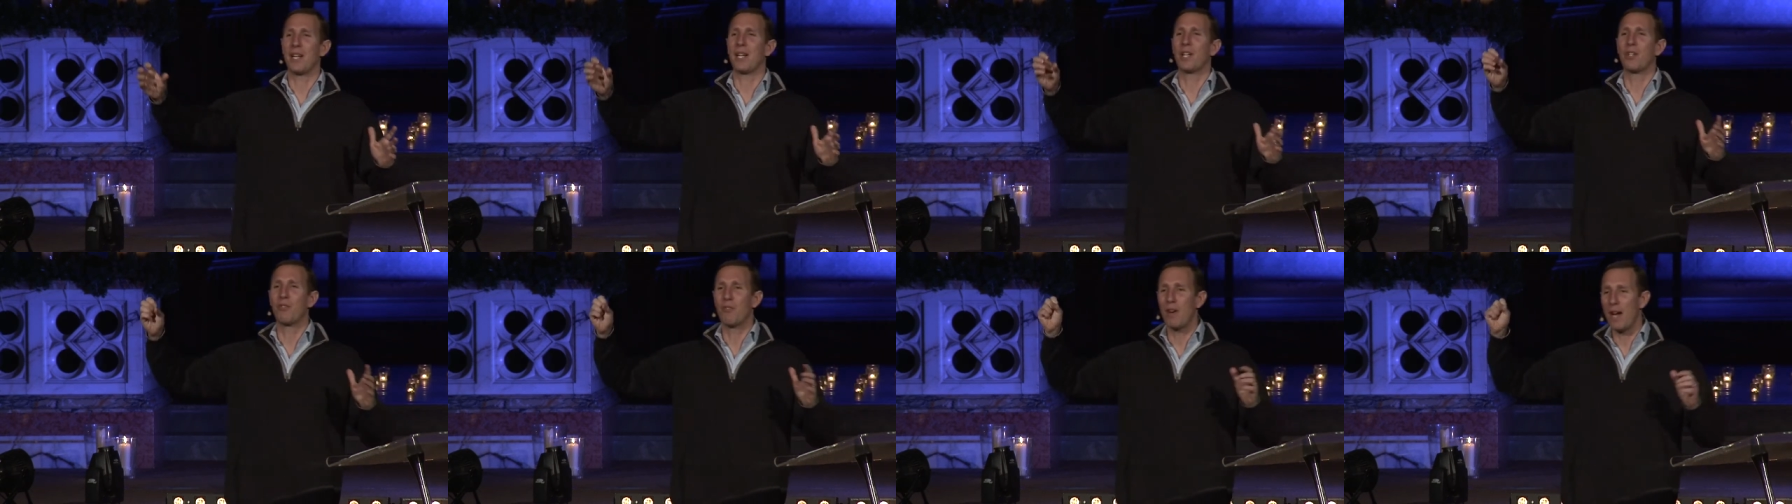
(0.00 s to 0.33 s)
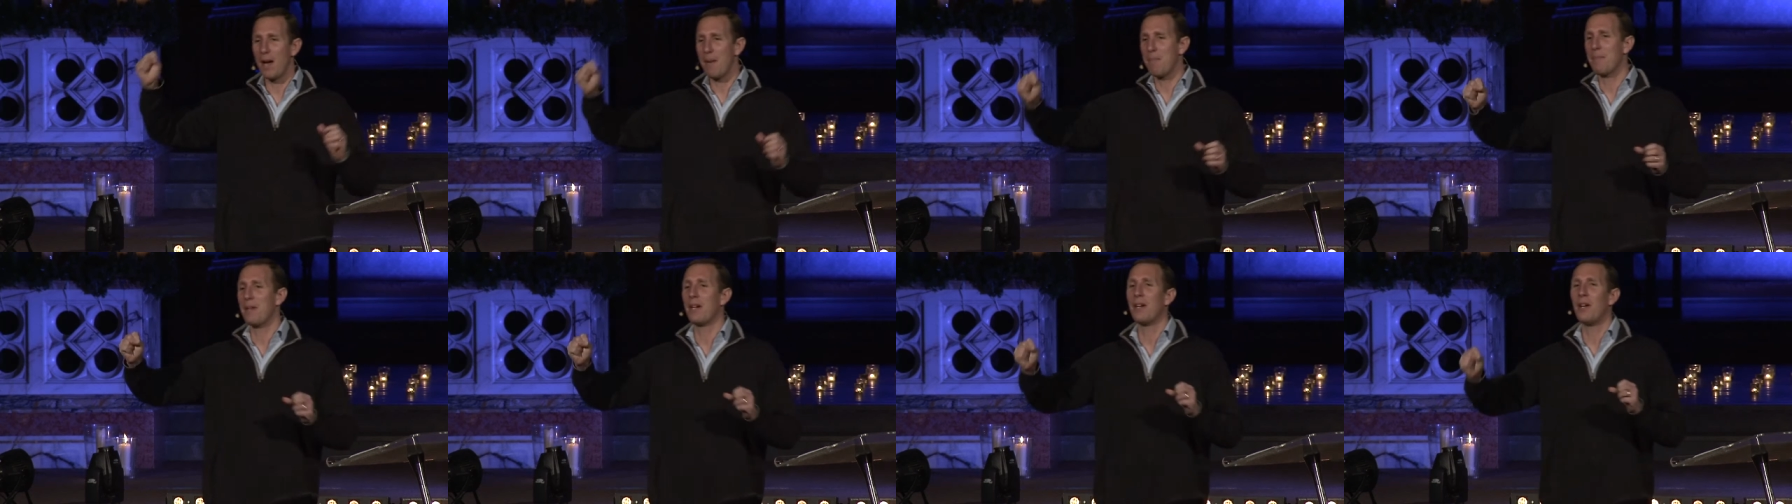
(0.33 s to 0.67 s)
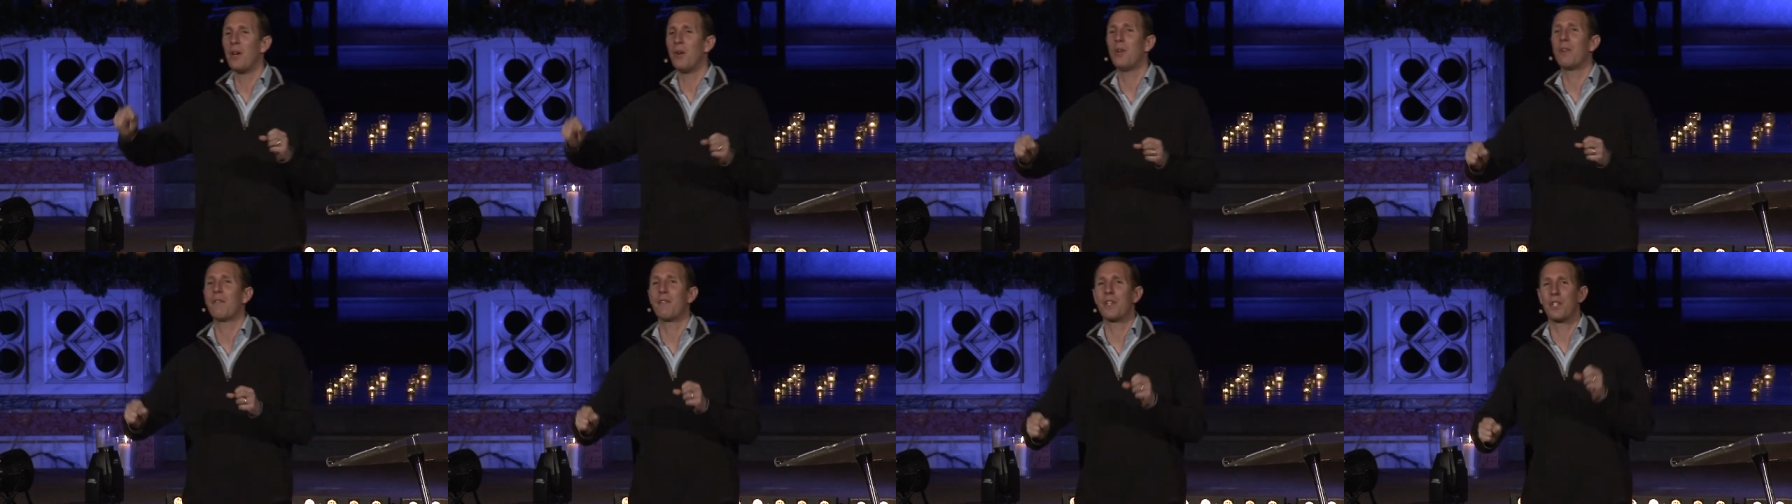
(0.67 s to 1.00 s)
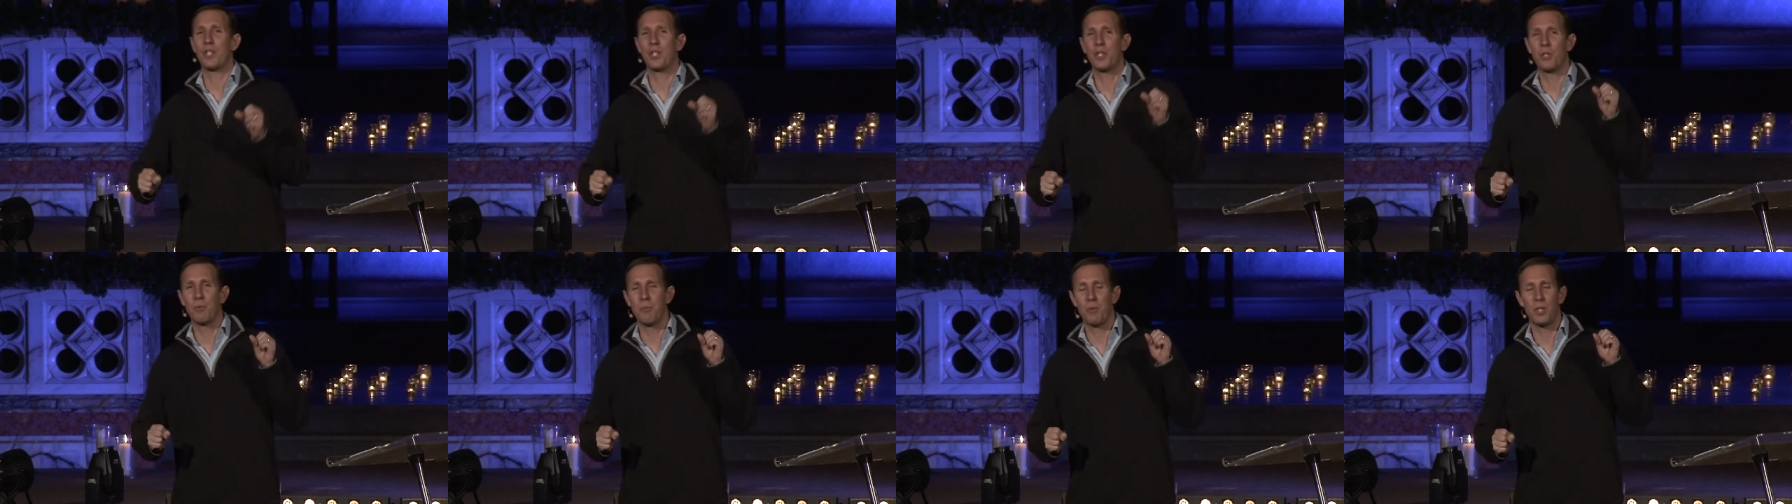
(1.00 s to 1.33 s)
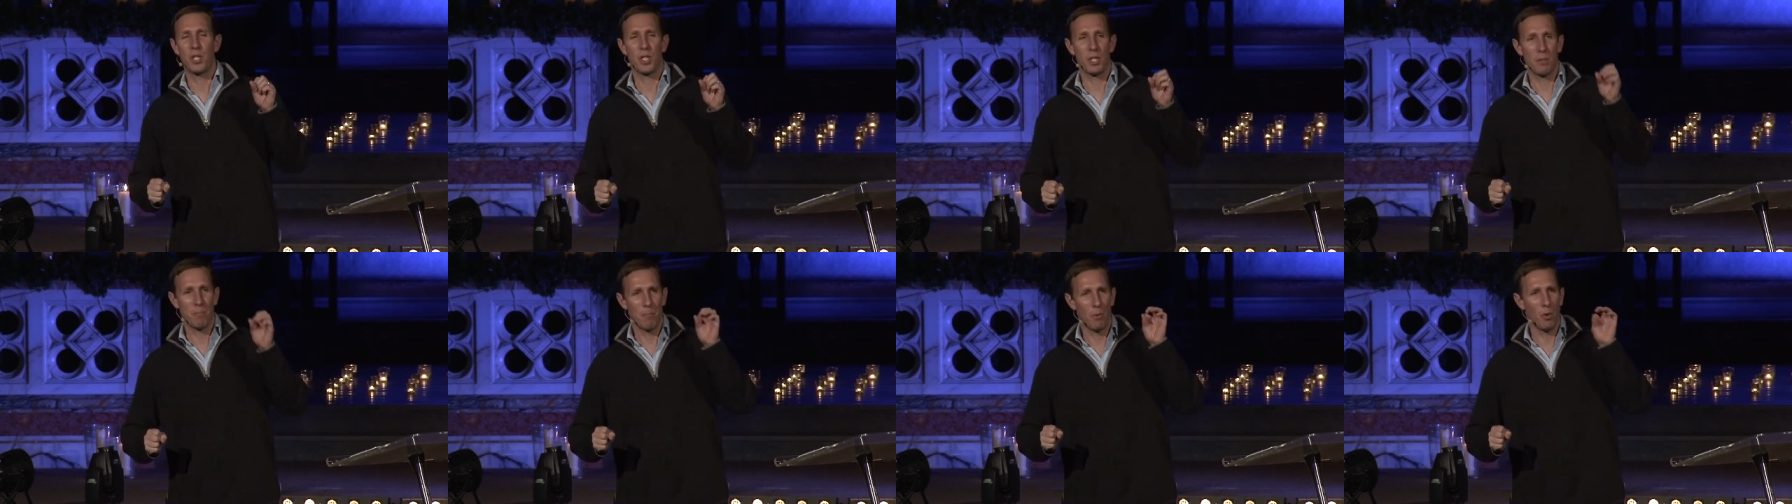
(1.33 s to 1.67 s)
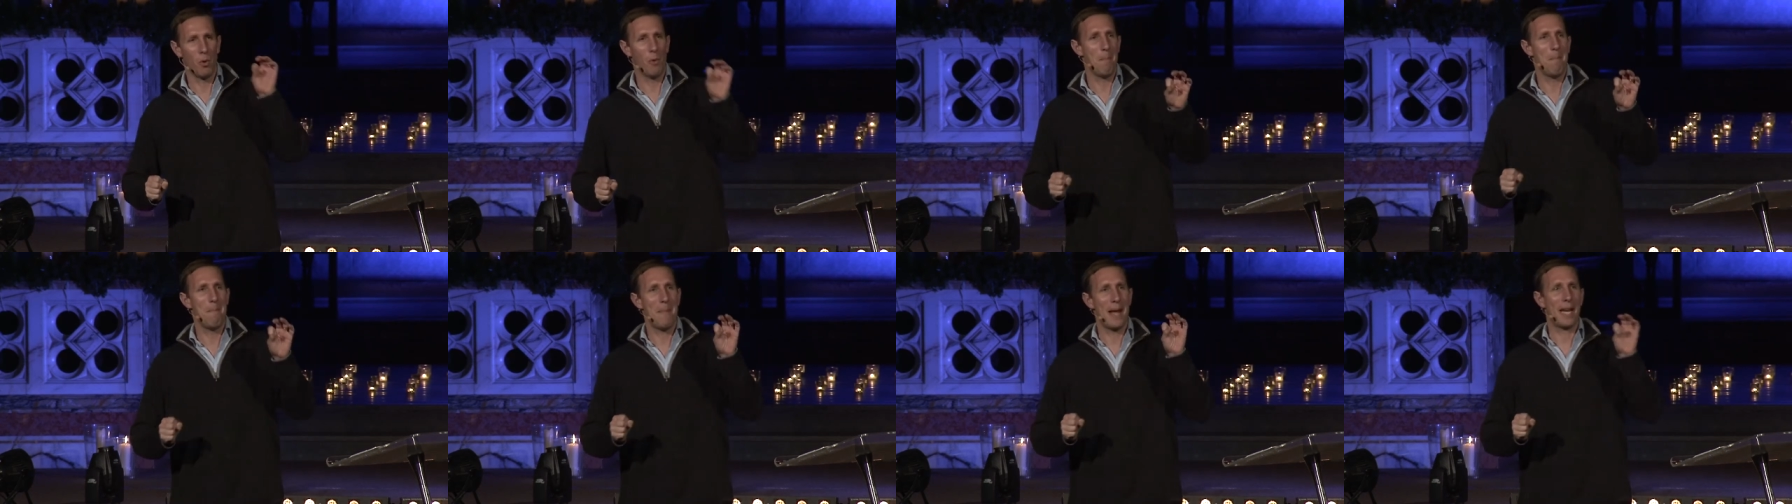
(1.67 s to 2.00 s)
I grabbed a hold of a
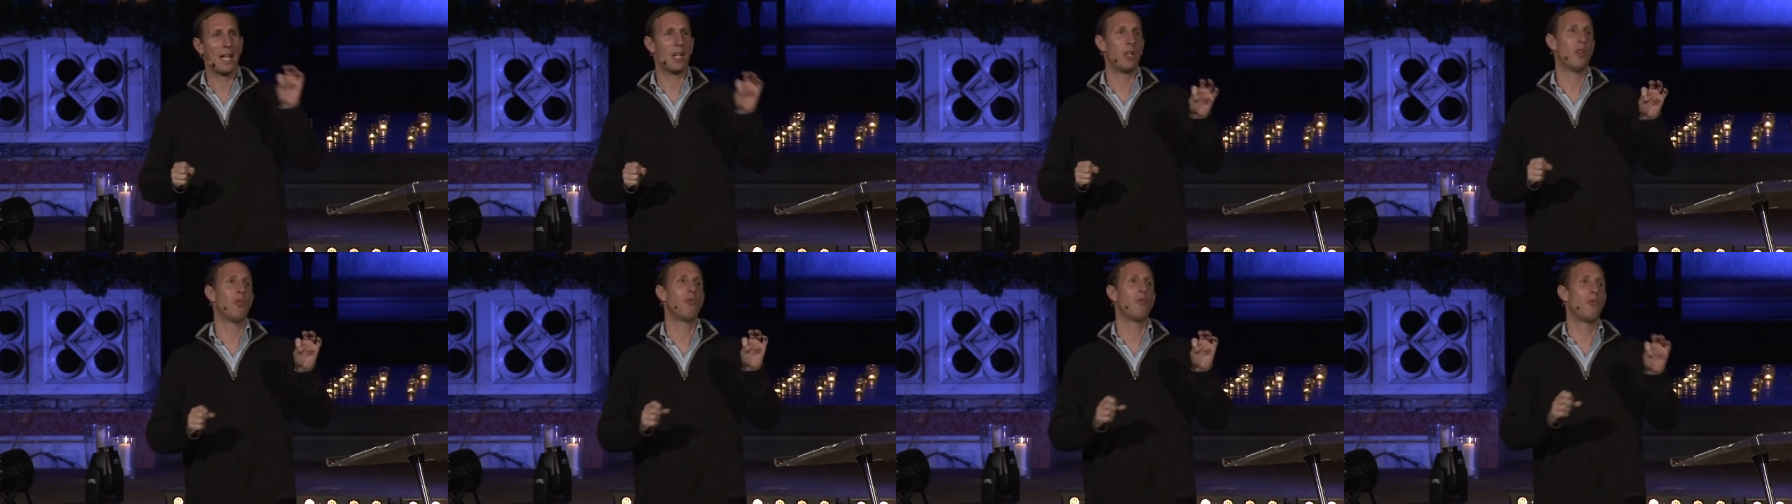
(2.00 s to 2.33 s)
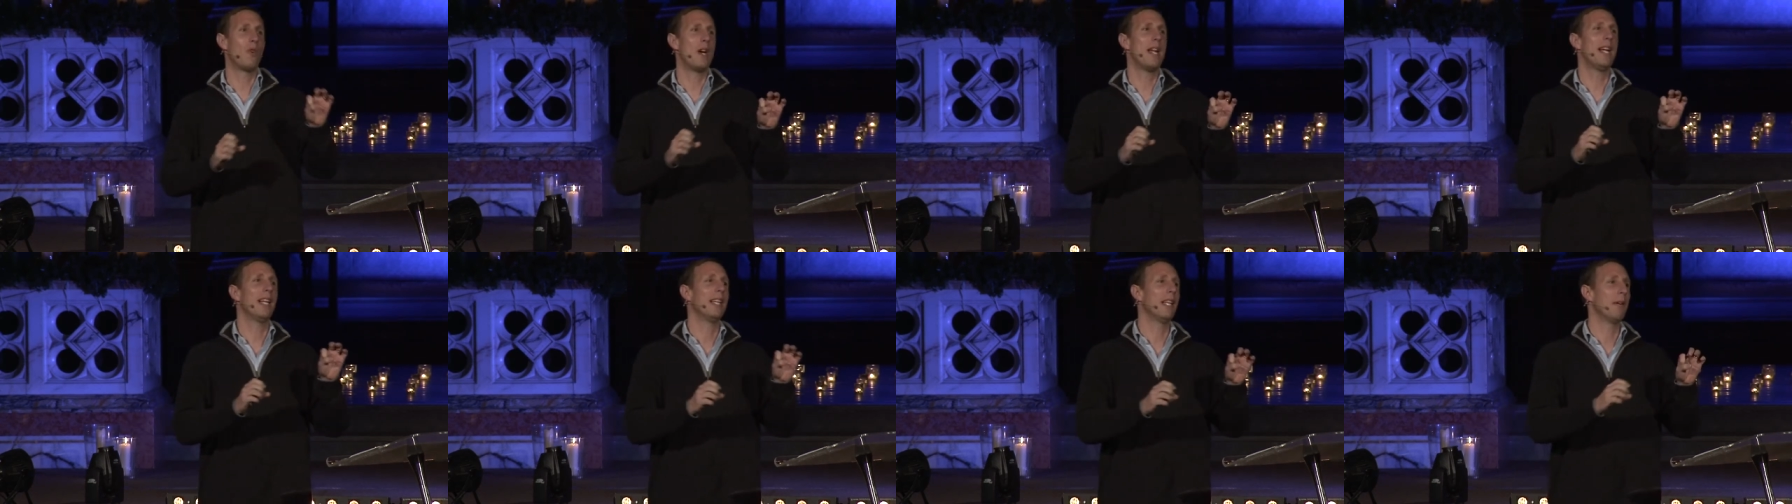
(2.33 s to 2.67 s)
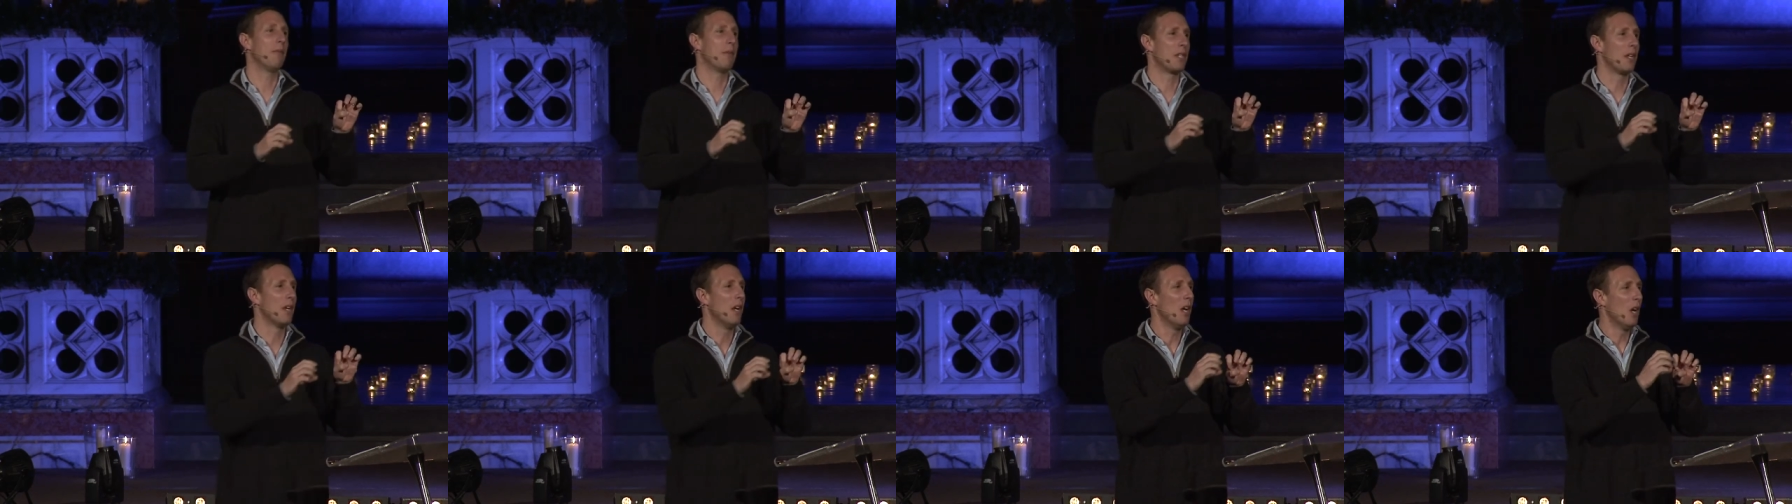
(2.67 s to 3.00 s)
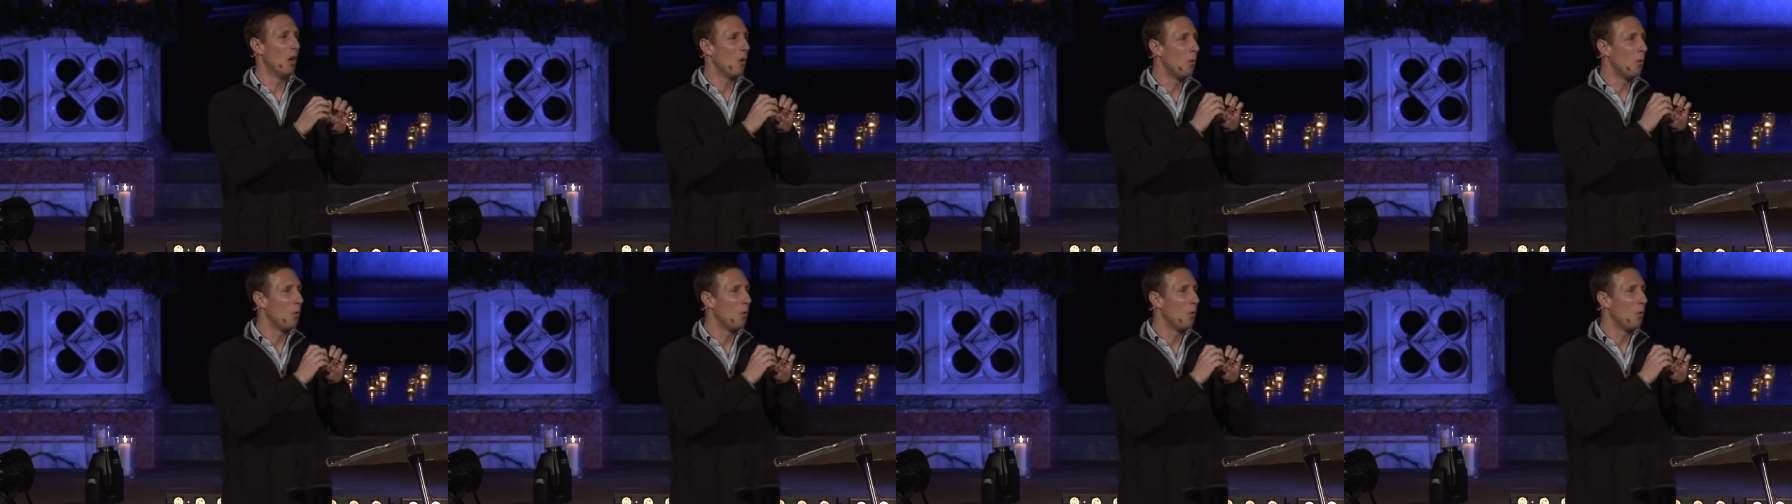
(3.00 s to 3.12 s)
small metal ring that was